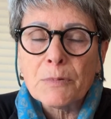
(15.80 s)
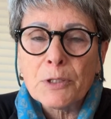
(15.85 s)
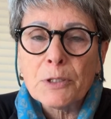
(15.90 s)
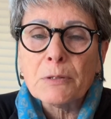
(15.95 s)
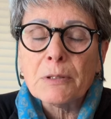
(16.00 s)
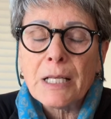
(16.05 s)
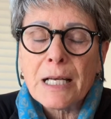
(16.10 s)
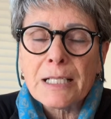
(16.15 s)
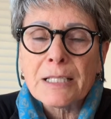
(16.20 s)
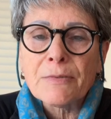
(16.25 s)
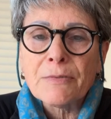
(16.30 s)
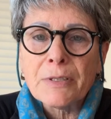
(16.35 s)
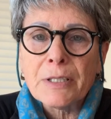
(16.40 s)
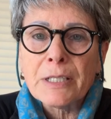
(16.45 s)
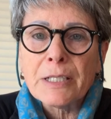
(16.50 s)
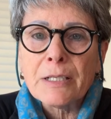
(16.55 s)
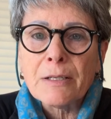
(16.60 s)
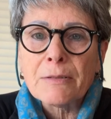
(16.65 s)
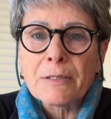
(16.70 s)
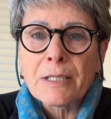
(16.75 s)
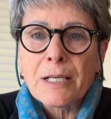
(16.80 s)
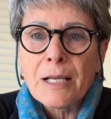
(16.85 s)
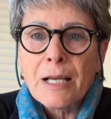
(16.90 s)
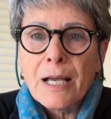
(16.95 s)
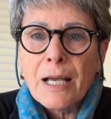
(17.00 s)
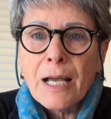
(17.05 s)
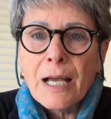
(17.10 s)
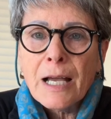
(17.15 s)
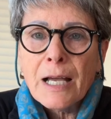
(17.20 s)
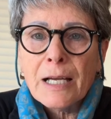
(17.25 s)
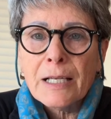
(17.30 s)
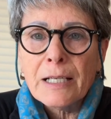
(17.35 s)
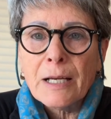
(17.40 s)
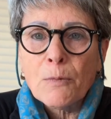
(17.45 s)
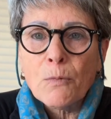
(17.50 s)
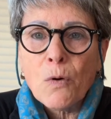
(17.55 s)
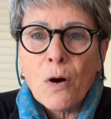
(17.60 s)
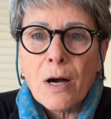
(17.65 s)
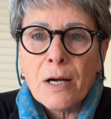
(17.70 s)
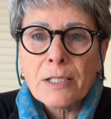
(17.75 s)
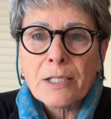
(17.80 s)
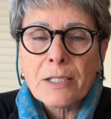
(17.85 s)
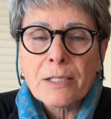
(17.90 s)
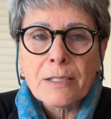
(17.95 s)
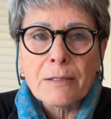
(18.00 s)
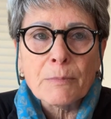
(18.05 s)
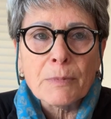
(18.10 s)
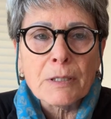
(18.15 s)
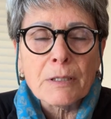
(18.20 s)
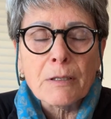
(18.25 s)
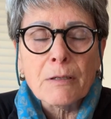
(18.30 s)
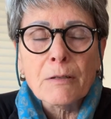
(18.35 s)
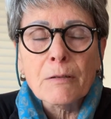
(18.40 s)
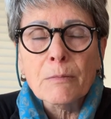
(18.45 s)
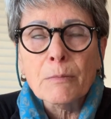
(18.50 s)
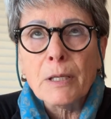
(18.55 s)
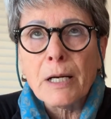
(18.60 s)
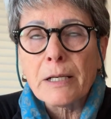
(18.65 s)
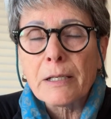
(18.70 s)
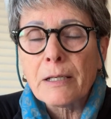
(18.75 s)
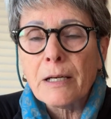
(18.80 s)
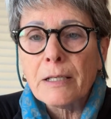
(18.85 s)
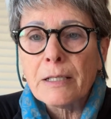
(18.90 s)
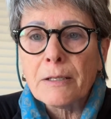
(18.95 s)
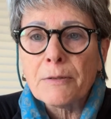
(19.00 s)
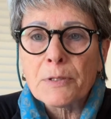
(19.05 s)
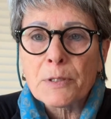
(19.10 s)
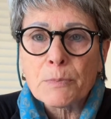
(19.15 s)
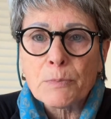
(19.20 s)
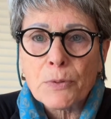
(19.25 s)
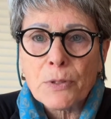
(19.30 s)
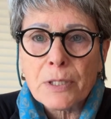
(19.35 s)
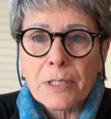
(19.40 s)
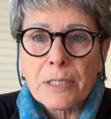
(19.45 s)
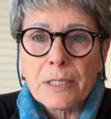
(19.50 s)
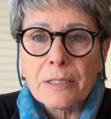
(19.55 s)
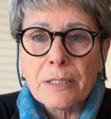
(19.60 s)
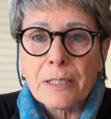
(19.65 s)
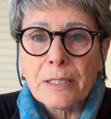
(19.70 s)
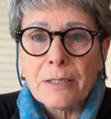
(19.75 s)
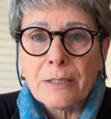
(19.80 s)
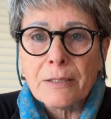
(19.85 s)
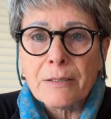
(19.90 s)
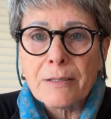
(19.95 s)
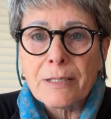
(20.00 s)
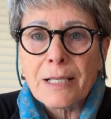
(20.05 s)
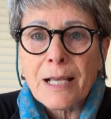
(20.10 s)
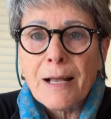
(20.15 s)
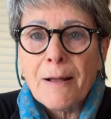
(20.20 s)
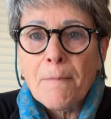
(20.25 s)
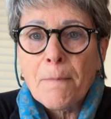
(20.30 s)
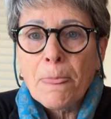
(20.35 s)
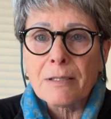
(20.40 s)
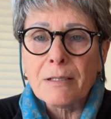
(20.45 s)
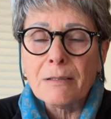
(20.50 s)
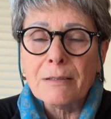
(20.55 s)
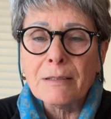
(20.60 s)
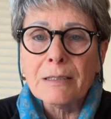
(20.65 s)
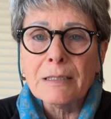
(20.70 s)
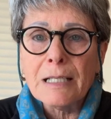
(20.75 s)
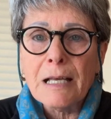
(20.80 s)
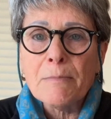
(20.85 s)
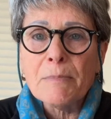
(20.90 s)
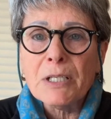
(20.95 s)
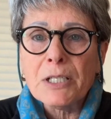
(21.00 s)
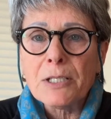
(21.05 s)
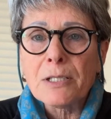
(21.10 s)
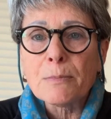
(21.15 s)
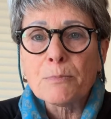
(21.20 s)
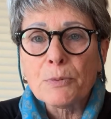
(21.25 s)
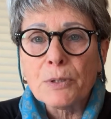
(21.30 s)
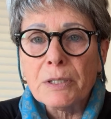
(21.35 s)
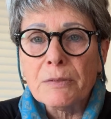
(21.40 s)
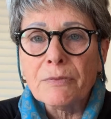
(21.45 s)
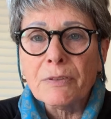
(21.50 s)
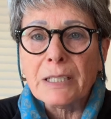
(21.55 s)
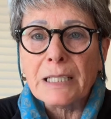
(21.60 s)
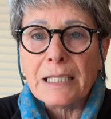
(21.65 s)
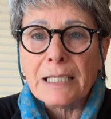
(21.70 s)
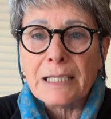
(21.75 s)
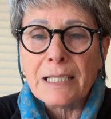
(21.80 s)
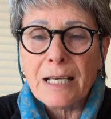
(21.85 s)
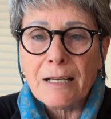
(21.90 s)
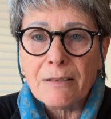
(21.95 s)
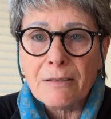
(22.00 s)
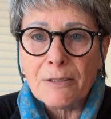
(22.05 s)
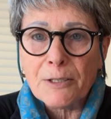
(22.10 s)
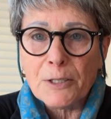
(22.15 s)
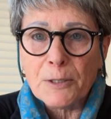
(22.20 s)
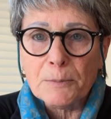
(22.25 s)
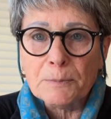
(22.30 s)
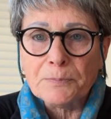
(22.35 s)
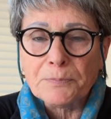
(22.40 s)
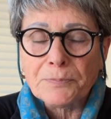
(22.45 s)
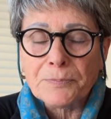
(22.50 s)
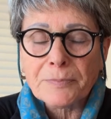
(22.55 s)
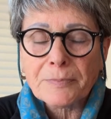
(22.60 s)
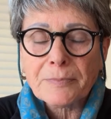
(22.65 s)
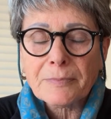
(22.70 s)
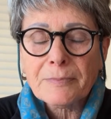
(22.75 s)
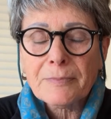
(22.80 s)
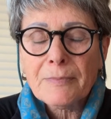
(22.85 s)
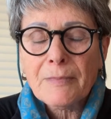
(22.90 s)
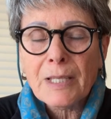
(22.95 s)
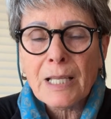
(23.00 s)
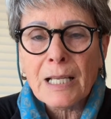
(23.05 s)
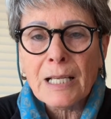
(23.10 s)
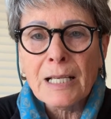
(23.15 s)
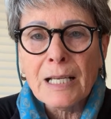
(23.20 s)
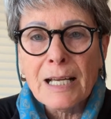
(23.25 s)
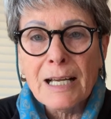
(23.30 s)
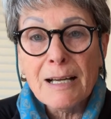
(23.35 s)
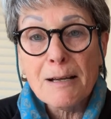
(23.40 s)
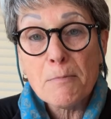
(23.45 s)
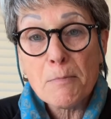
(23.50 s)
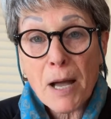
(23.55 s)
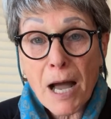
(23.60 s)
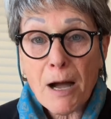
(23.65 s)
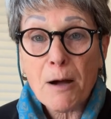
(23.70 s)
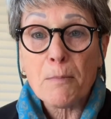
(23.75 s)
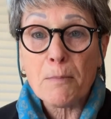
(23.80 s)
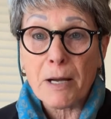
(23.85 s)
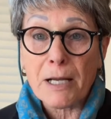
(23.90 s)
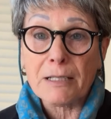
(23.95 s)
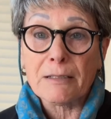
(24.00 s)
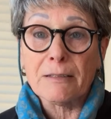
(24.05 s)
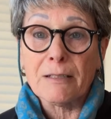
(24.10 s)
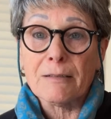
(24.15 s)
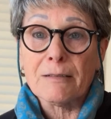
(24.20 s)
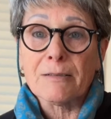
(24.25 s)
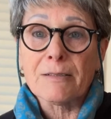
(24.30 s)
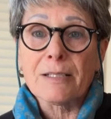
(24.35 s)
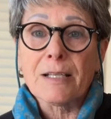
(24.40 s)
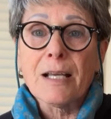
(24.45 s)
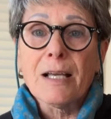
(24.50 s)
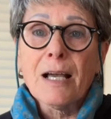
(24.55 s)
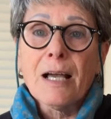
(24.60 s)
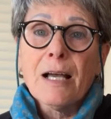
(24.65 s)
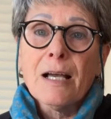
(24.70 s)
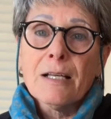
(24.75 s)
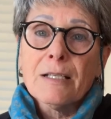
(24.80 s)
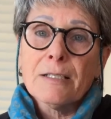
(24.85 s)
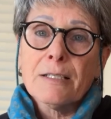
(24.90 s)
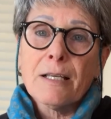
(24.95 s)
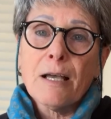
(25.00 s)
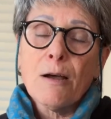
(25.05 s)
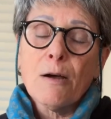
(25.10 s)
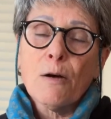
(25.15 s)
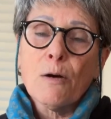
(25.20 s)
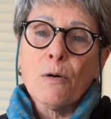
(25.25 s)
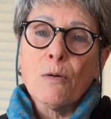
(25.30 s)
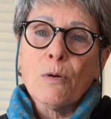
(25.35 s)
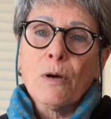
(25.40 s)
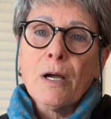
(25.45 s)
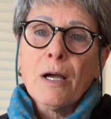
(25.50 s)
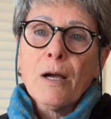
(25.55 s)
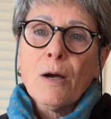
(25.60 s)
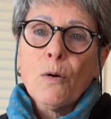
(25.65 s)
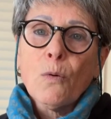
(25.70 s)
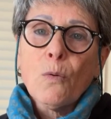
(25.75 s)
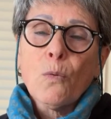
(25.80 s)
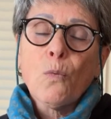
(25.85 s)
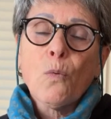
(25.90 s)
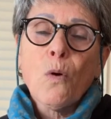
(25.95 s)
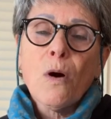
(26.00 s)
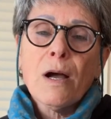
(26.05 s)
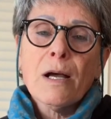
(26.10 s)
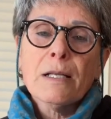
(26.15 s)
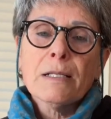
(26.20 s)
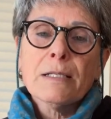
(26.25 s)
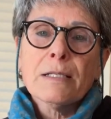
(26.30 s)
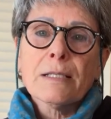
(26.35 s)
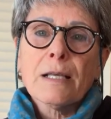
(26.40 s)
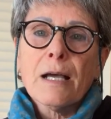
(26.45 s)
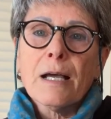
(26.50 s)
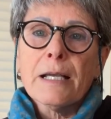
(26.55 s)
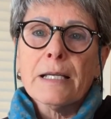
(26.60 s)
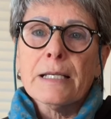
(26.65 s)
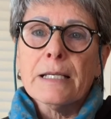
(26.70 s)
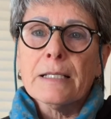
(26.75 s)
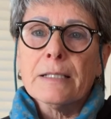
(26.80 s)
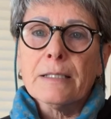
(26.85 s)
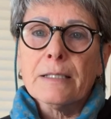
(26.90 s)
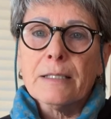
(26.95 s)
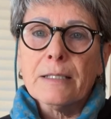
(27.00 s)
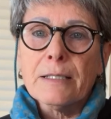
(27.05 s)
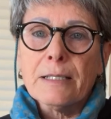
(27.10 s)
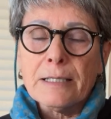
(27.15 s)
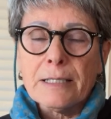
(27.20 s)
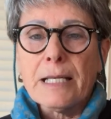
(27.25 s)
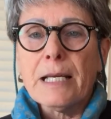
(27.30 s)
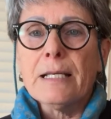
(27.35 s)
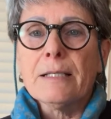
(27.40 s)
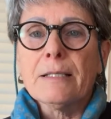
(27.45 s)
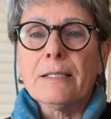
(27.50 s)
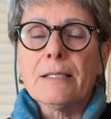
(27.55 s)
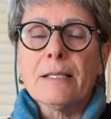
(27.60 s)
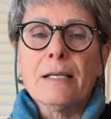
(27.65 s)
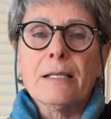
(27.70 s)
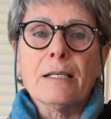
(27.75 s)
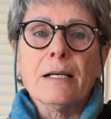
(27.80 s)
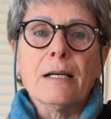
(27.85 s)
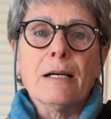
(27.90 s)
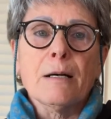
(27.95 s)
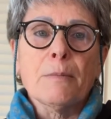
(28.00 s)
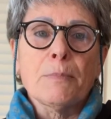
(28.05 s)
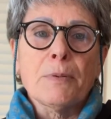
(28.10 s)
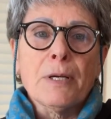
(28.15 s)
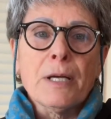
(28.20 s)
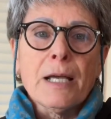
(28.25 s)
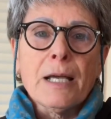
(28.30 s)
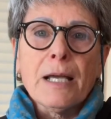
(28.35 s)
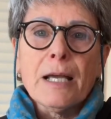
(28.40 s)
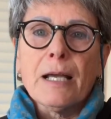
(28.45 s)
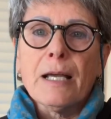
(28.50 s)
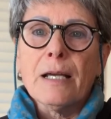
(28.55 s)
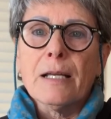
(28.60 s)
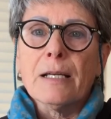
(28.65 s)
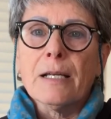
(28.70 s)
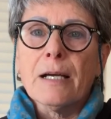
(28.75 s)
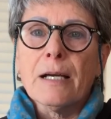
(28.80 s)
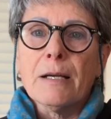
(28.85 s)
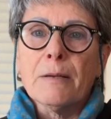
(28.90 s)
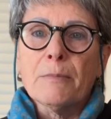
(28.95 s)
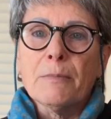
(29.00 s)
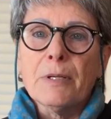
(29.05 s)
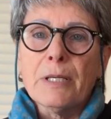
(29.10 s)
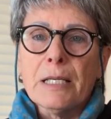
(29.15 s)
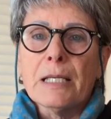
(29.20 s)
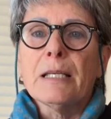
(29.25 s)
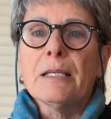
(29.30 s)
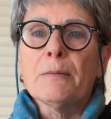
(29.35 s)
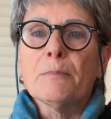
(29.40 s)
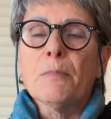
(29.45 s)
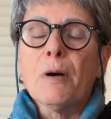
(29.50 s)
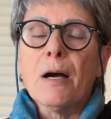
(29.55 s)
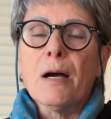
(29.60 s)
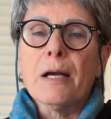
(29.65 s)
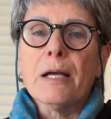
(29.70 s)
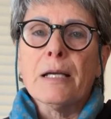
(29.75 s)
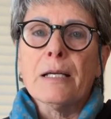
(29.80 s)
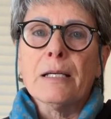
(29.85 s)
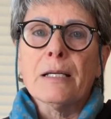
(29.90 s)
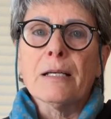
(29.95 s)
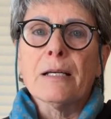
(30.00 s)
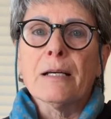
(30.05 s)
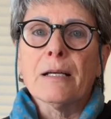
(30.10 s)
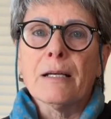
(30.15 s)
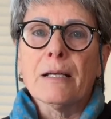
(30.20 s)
last videos, and I watched them, and oh my God, I was bored to tears. So let me just briefly tell you about my clothes. So once I get the tent set up and I'm in my